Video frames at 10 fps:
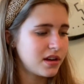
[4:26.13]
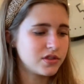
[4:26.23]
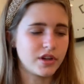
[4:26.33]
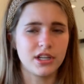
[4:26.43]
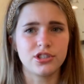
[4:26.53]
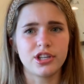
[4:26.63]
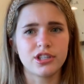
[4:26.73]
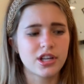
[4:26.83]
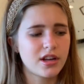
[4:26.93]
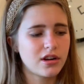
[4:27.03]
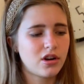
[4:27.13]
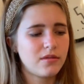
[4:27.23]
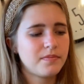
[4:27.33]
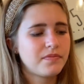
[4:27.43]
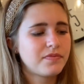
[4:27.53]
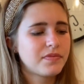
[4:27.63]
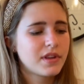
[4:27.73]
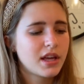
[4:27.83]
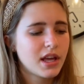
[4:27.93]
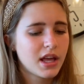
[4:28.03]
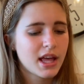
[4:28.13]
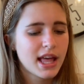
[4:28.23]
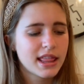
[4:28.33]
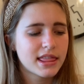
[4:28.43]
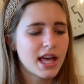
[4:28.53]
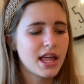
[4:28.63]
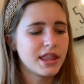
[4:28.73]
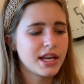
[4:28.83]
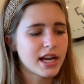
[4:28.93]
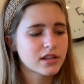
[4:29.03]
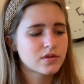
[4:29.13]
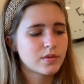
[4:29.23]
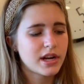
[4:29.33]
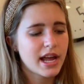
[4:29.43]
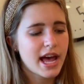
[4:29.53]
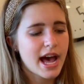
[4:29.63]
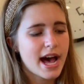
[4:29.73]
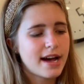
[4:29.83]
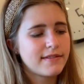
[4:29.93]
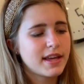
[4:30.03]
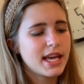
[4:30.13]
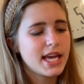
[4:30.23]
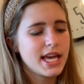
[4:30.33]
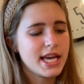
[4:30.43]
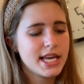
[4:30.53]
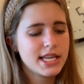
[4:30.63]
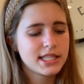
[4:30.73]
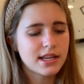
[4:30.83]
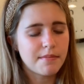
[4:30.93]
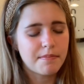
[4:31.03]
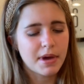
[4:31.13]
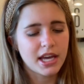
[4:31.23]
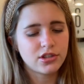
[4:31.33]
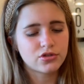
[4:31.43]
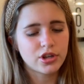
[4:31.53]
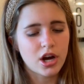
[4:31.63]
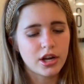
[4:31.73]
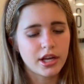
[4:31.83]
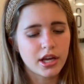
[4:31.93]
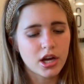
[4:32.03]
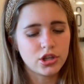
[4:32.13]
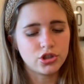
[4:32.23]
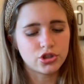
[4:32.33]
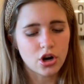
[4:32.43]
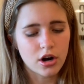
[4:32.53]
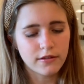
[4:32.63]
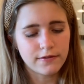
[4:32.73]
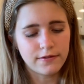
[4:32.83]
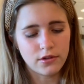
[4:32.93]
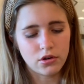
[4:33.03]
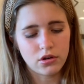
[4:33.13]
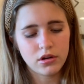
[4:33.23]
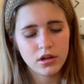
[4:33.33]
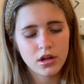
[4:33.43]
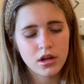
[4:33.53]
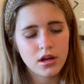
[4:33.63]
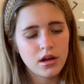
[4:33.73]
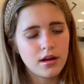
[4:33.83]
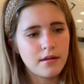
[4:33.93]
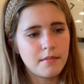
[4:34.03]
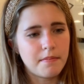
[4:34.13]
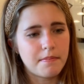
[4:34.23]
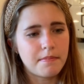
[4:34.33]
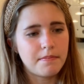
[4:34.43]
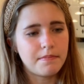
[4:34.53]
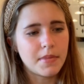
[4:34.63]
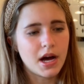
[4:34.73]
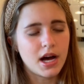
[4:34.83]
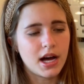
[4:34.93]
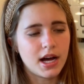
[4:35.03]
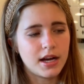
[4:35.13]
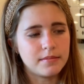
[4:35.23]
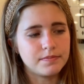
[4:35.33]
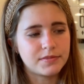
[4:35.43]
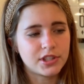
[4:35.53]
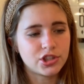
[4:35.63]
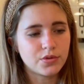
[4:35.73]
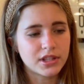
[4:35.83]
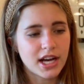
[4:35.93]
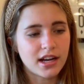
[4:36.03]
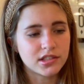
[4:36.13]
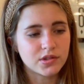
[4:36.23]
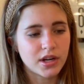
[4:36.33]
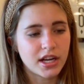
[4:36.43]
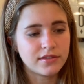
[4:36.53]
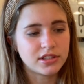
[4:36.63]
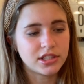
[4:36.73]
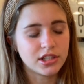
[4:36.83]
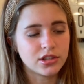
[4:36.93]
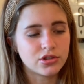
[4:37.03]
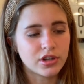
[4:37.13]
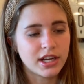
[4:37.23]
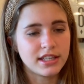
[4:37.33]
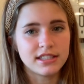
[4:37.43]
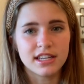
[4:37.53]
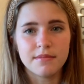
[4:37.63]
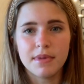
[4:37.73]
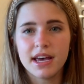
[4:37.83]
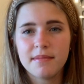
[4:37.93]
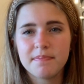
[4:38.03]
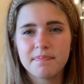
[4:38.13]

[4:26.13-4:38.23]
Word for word: so I didn't change that at all. Then the next one I have is Patriotic Jar Full. Um, Stitching with the Housewives Tier Tray Tidbit